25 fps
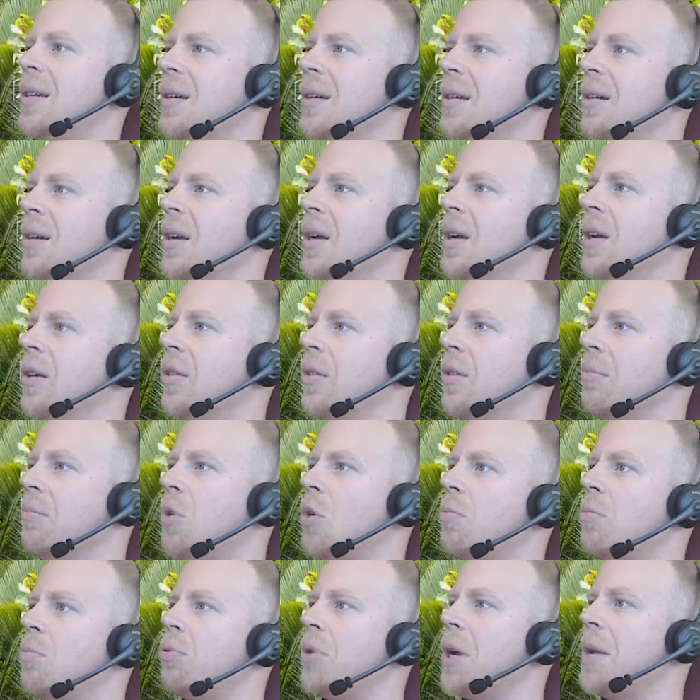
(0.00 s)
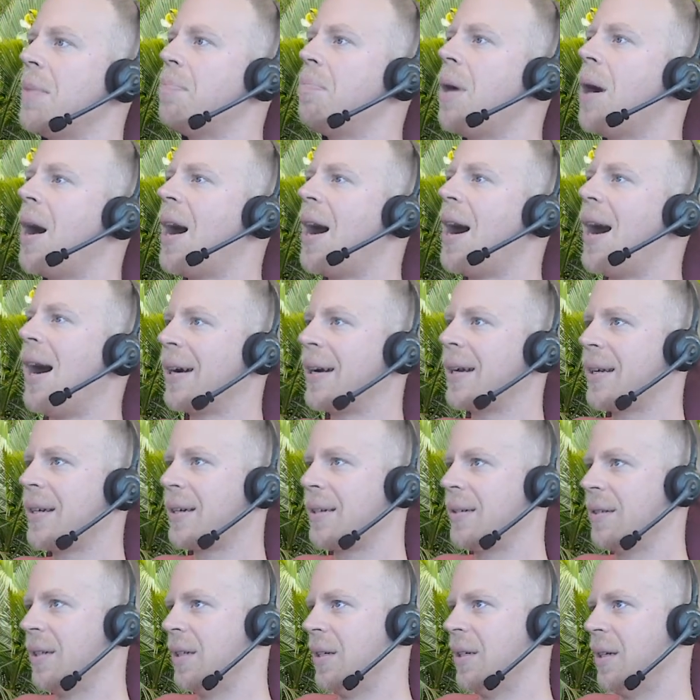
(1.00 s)
year, the Mowbray
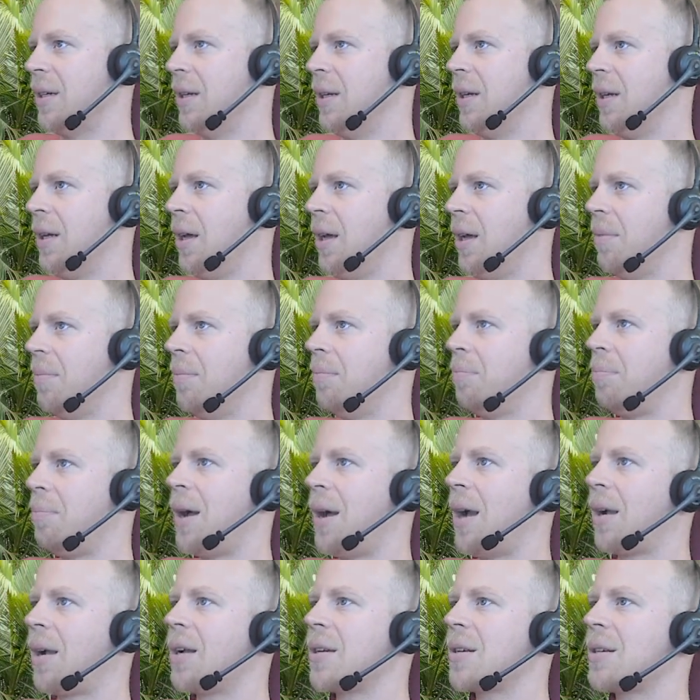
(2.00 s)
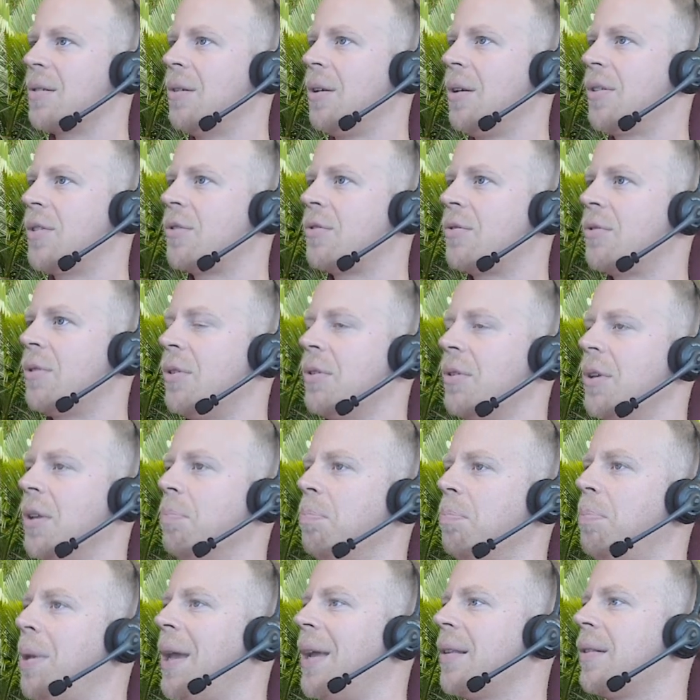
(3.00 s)
Park, Barker's Lodge Road
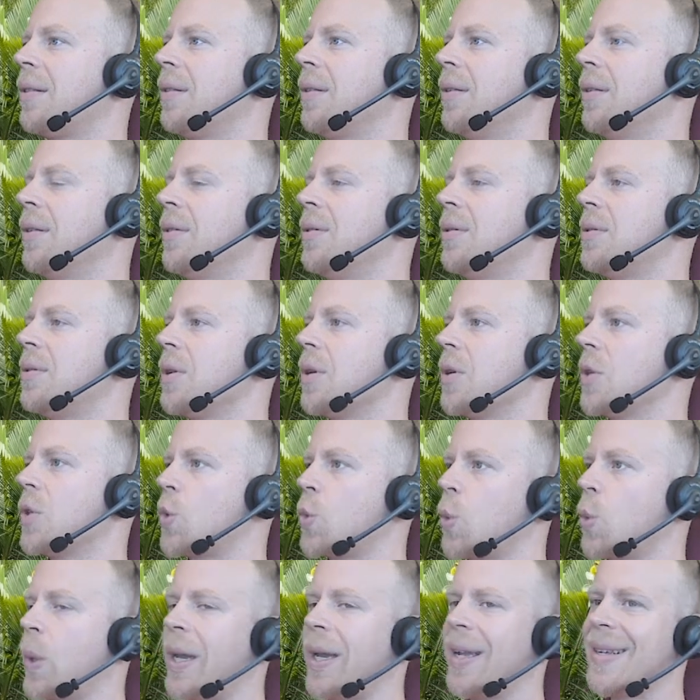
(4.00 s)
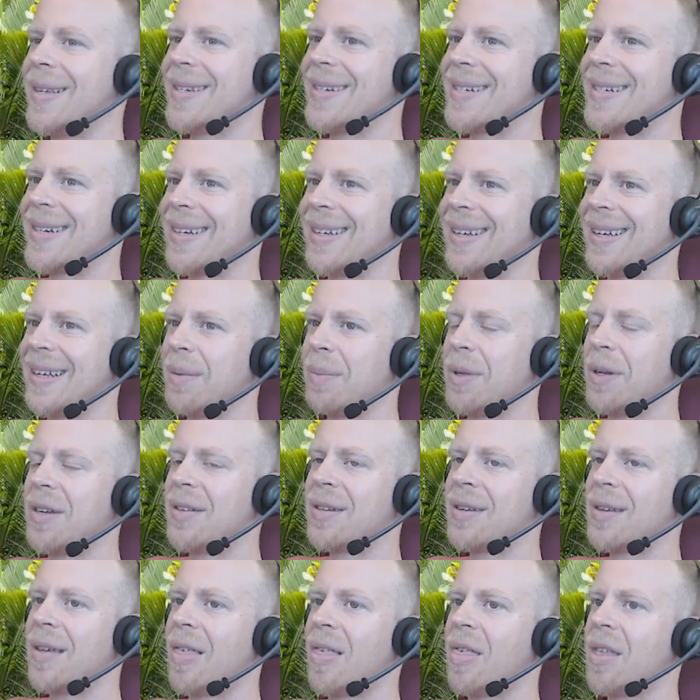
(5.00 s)
in Picton, New South Wales, a little
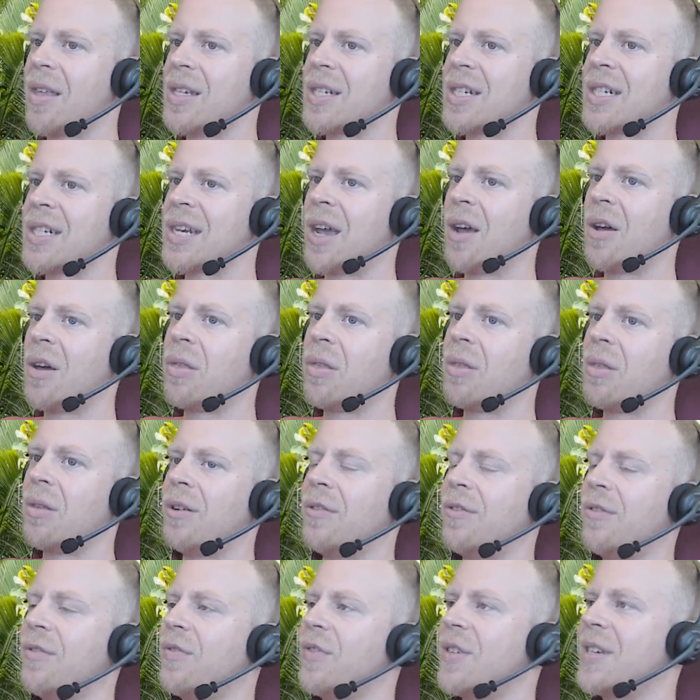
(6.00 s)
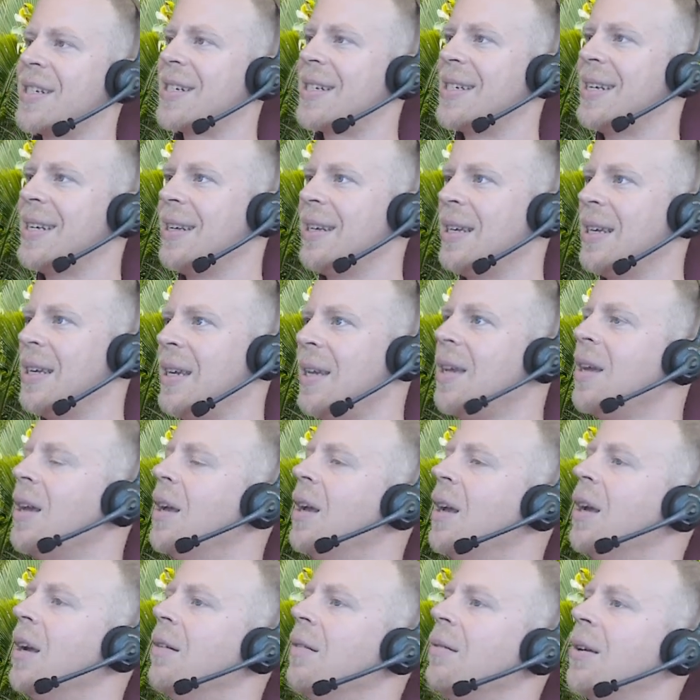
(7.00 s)
bit south of Sydney.
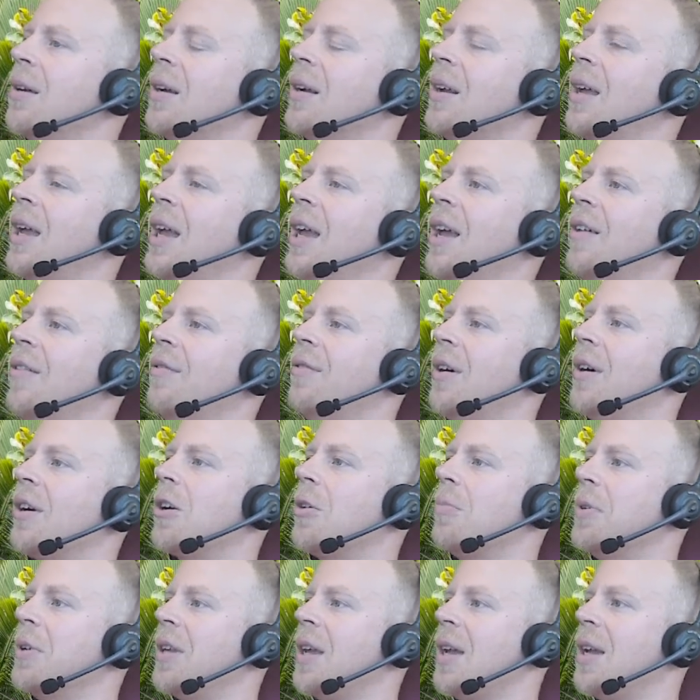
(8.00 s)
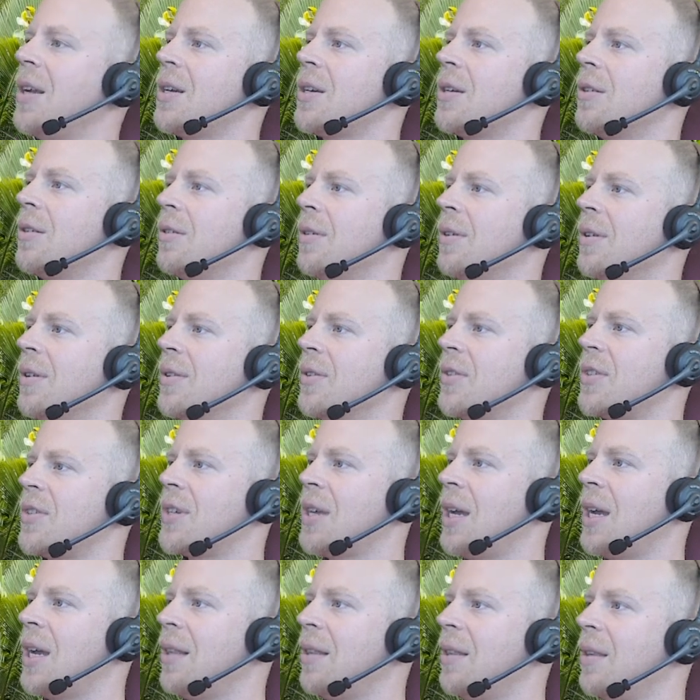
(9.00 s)
We're going to have accommodation on
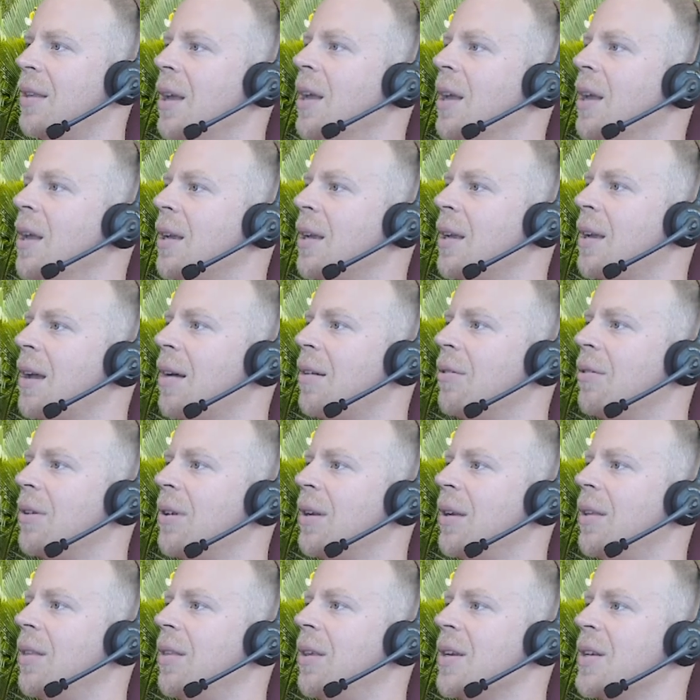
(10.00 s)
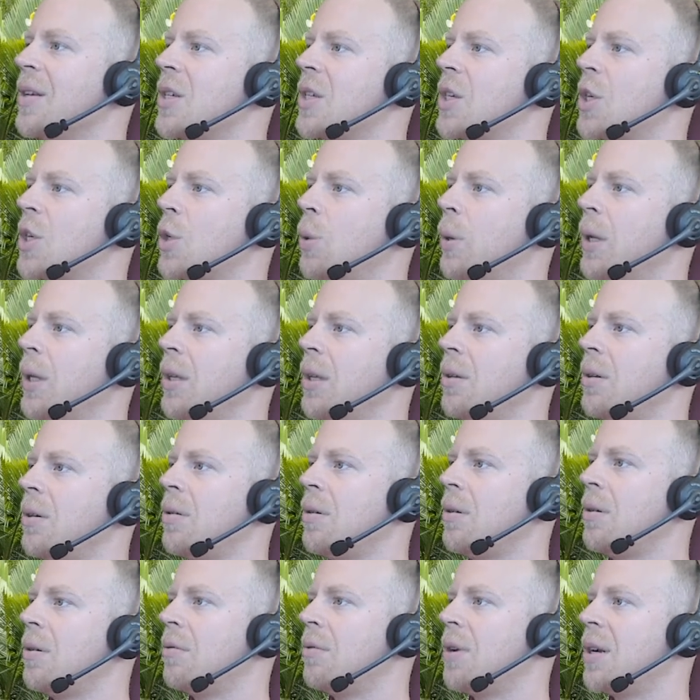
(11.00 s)
site. Currently there's
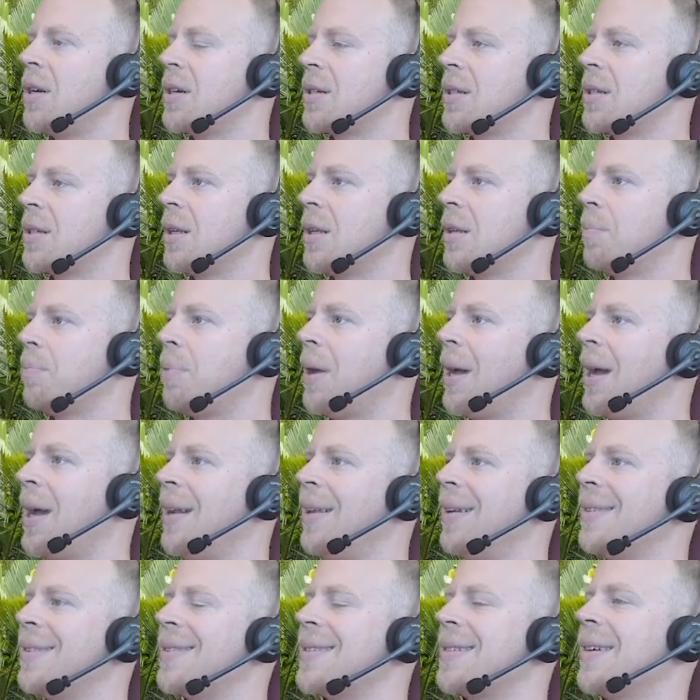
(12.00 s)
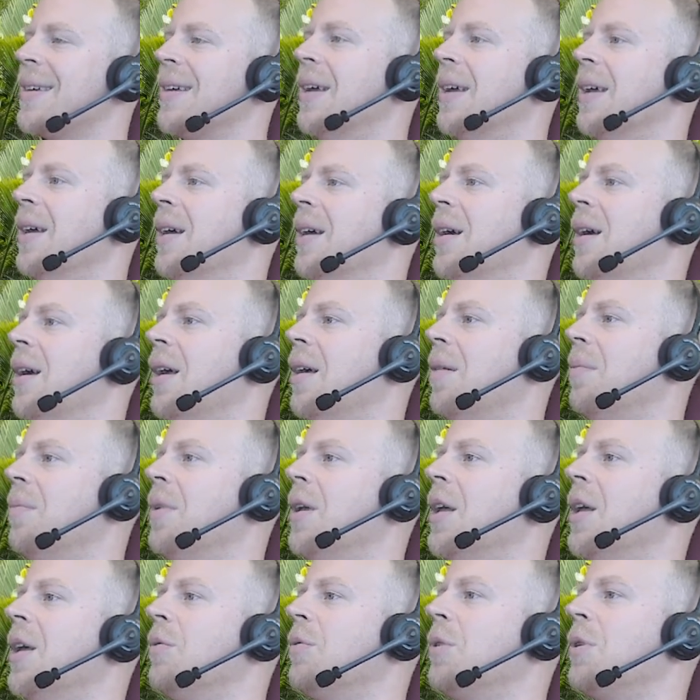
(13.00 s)
22 registered pilots.
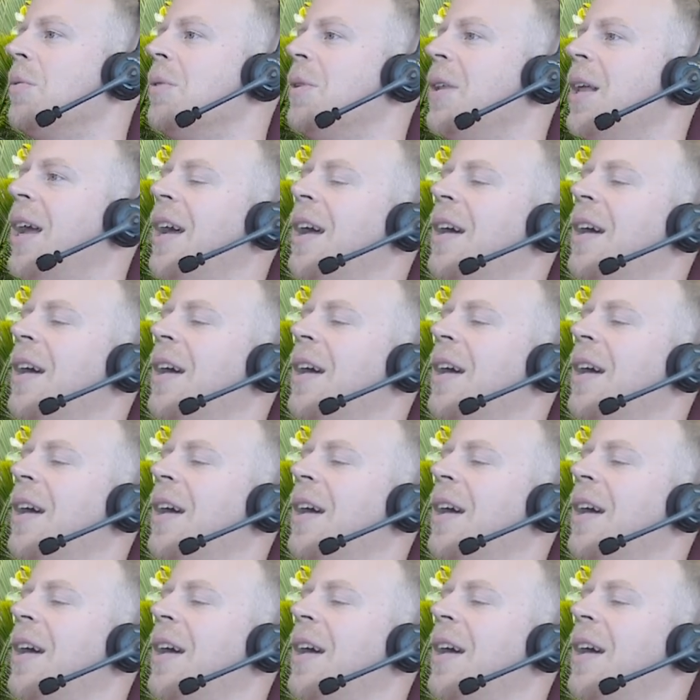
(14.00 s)
We will